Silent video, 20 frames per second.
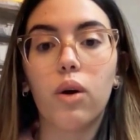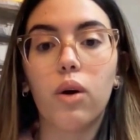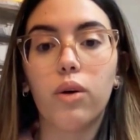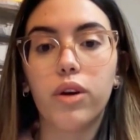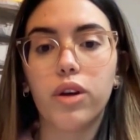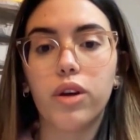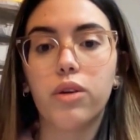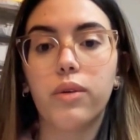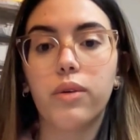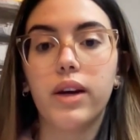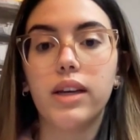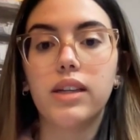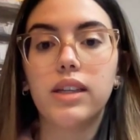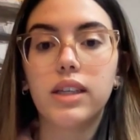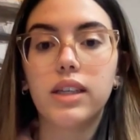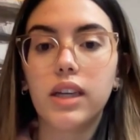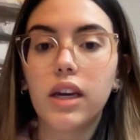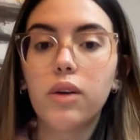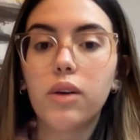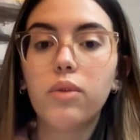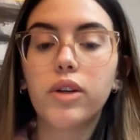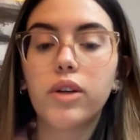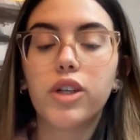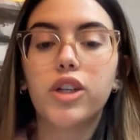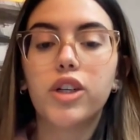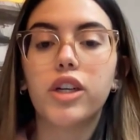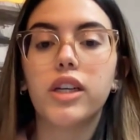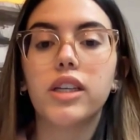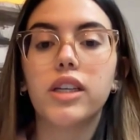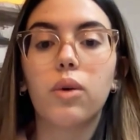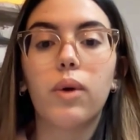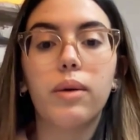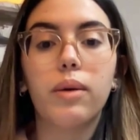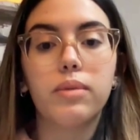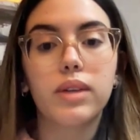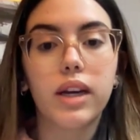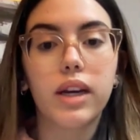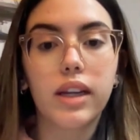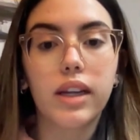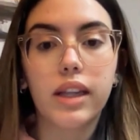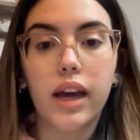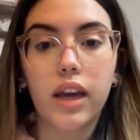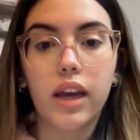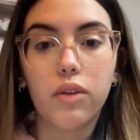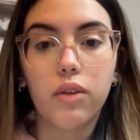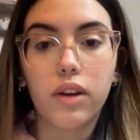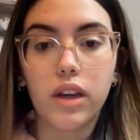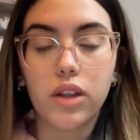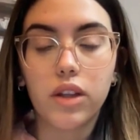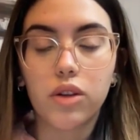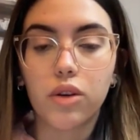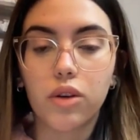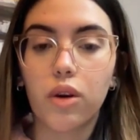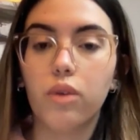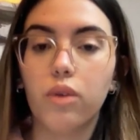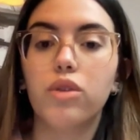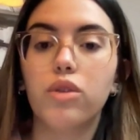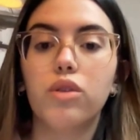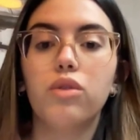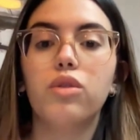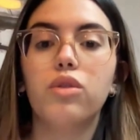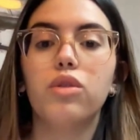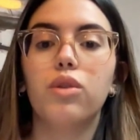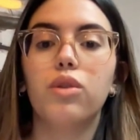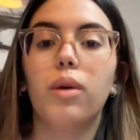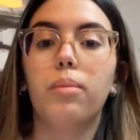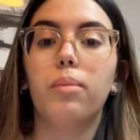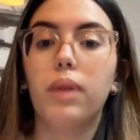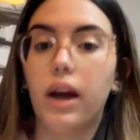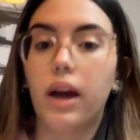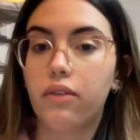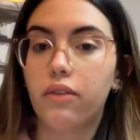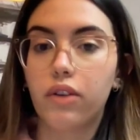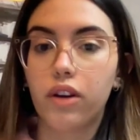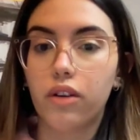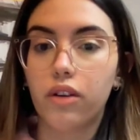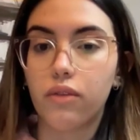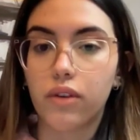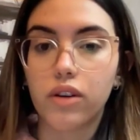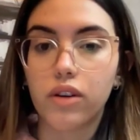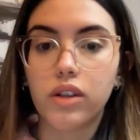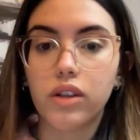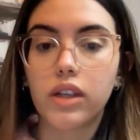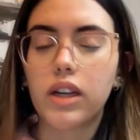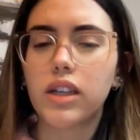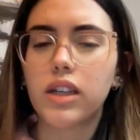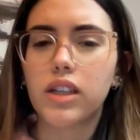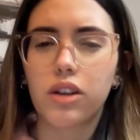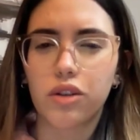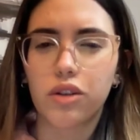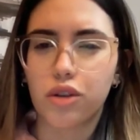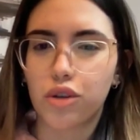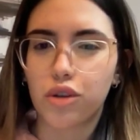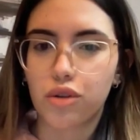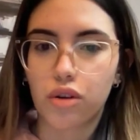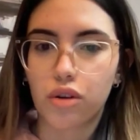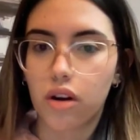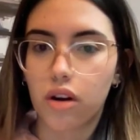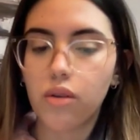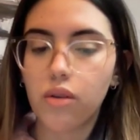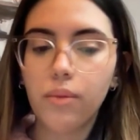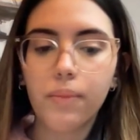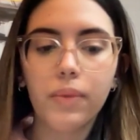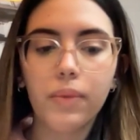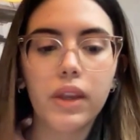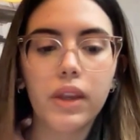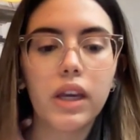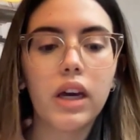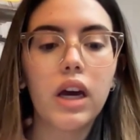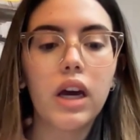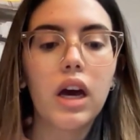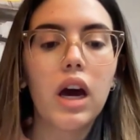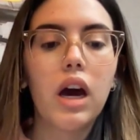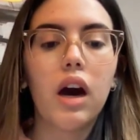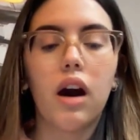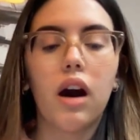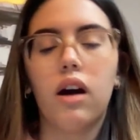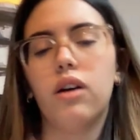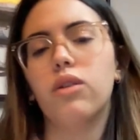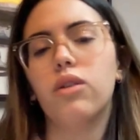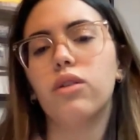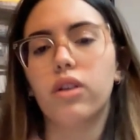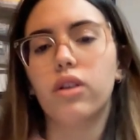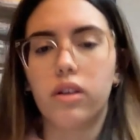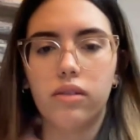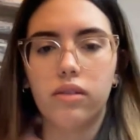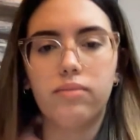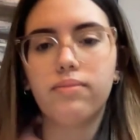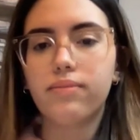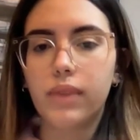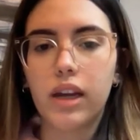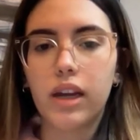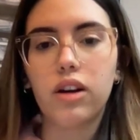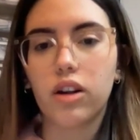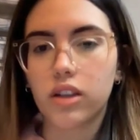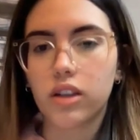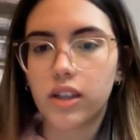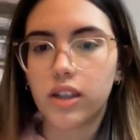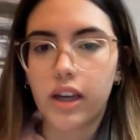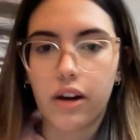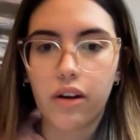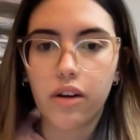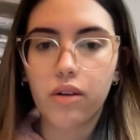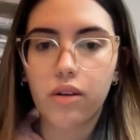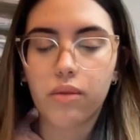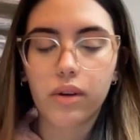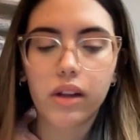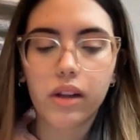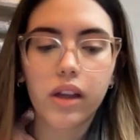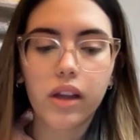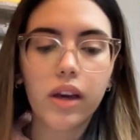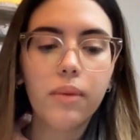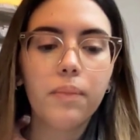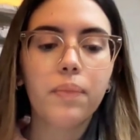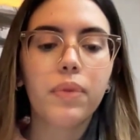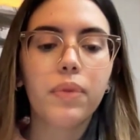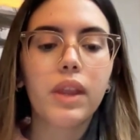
OUAC, which is the website that you need to go to apply for universities here in Toronto or in Ontario, really.